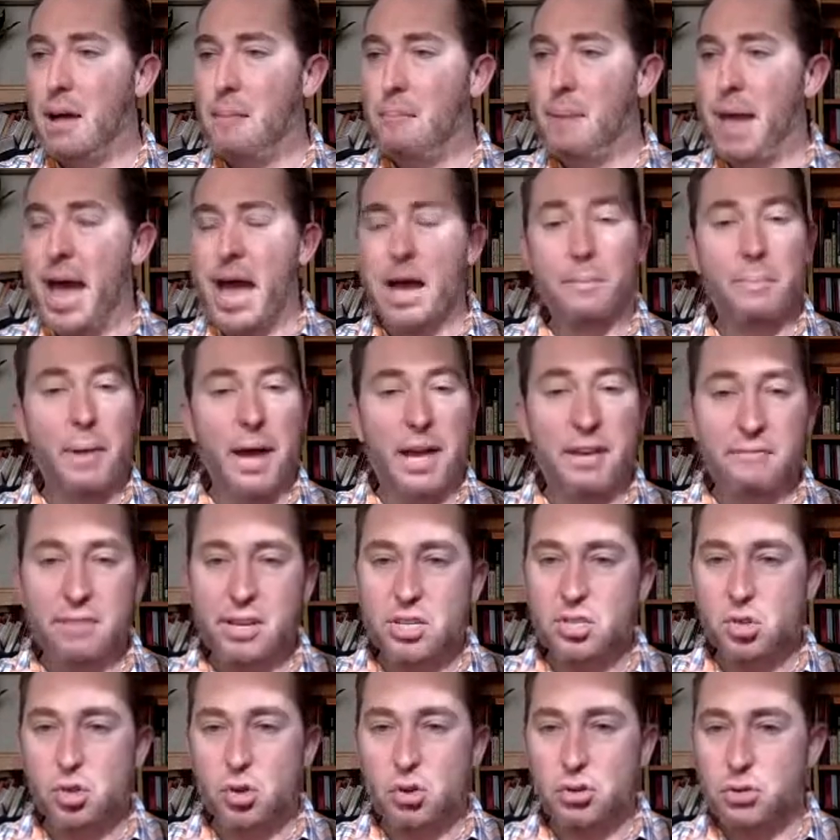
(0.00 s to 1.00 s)
backed by
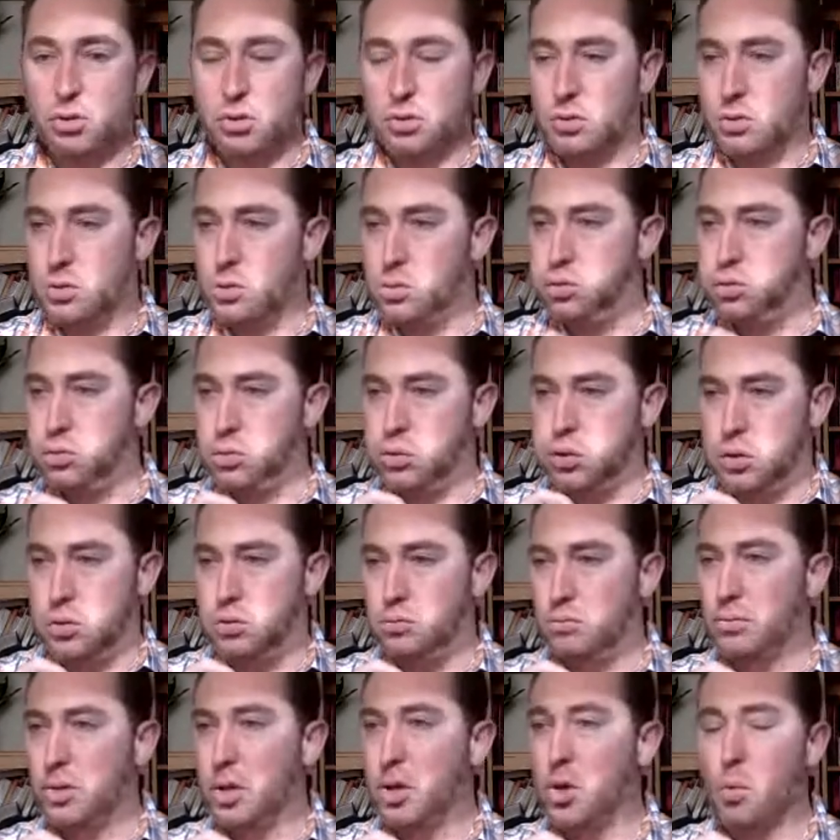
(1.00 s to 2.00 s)
investors
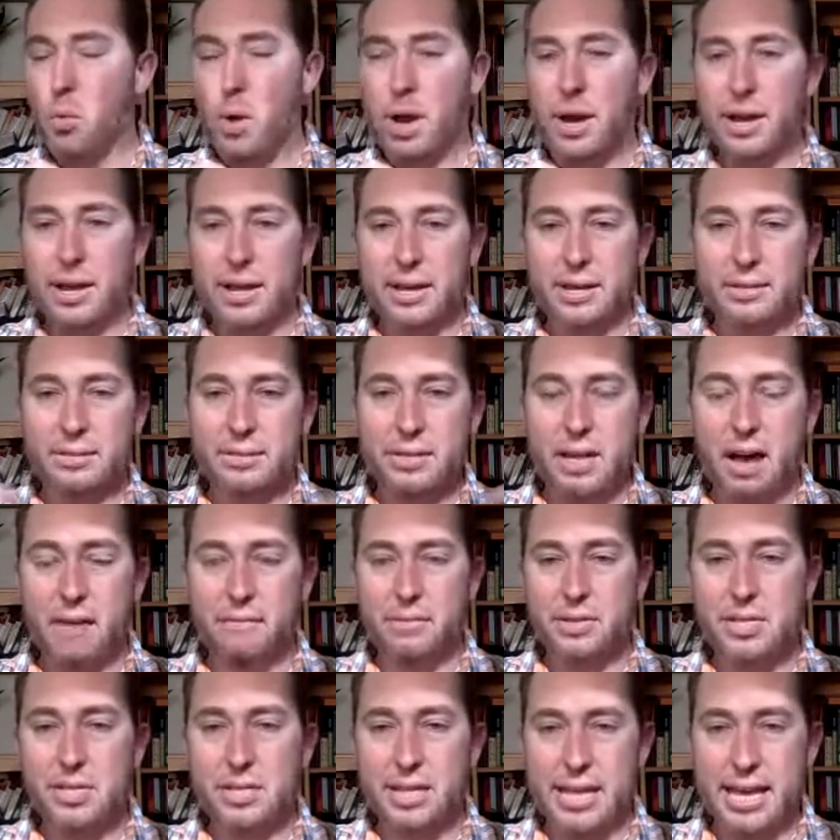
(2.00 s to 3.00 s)
who wanted
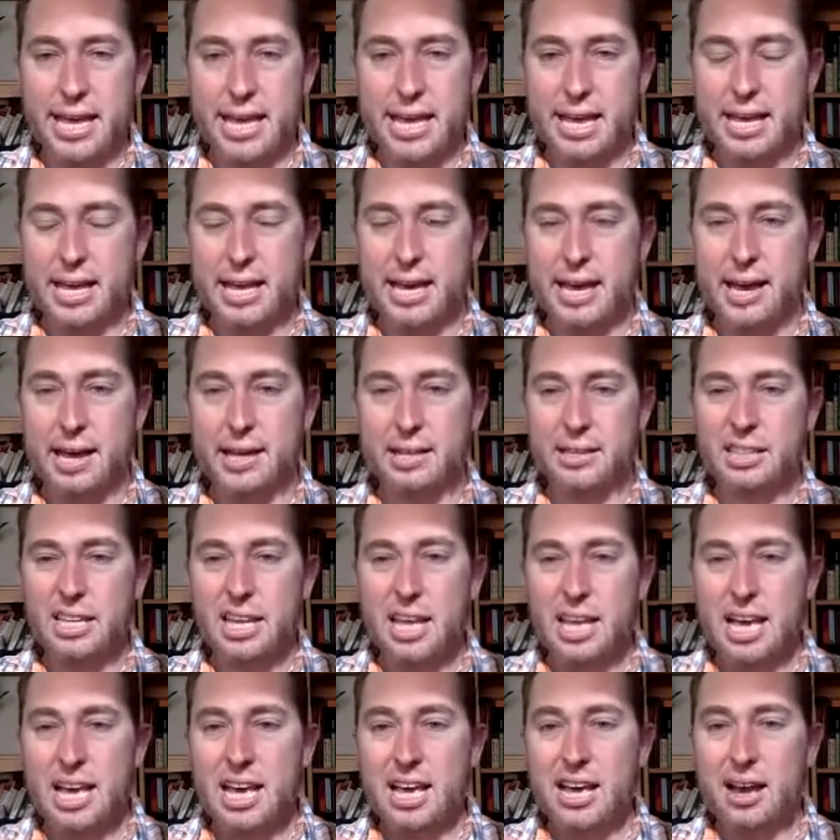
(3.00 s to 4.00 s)
obviously
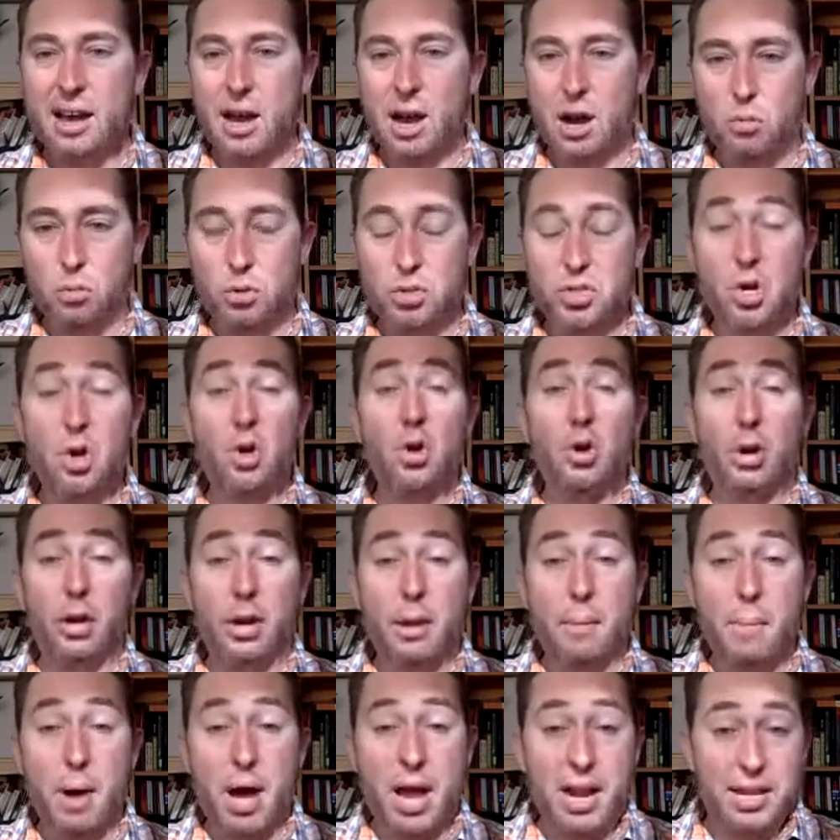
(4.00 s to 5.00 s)

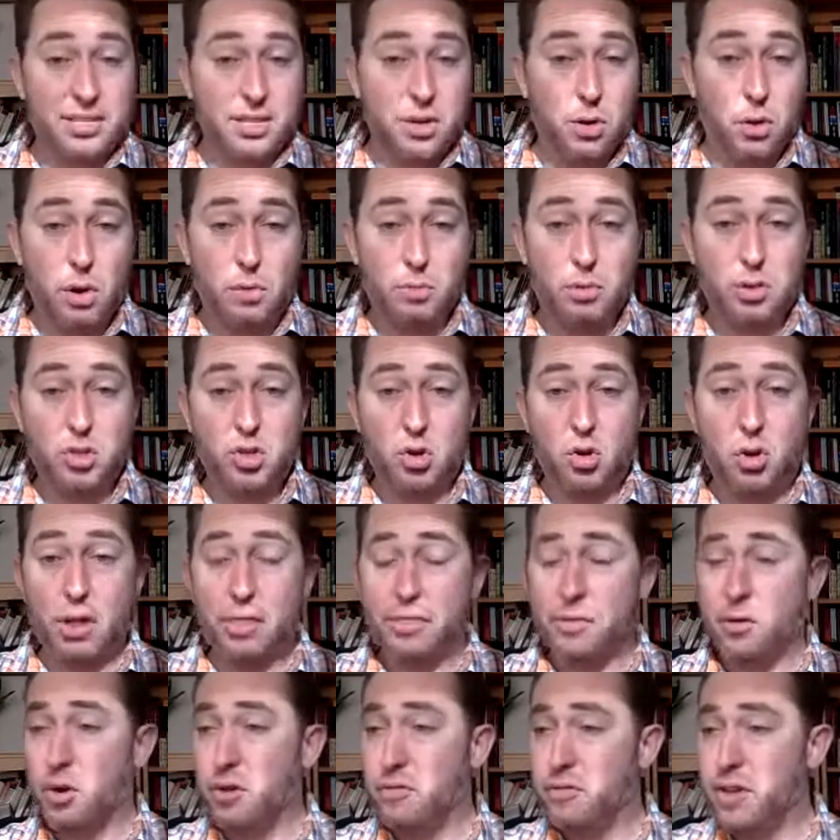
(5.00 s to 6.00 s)
a monetary return
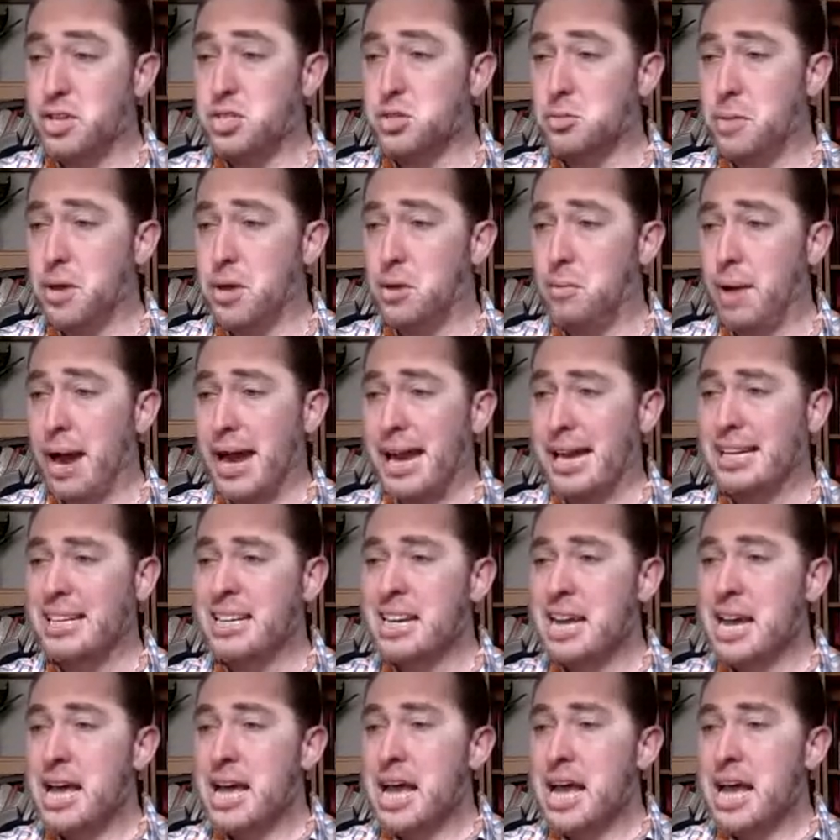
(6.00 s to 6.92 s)
on their investment, right?